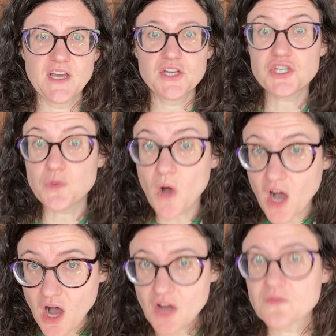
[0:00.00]
to
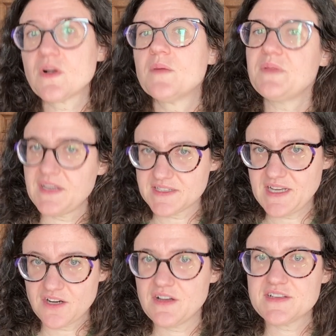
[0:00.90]
UNRWA being
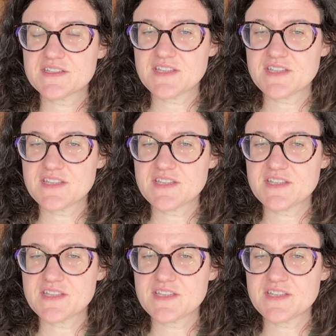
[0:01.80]
terrorists,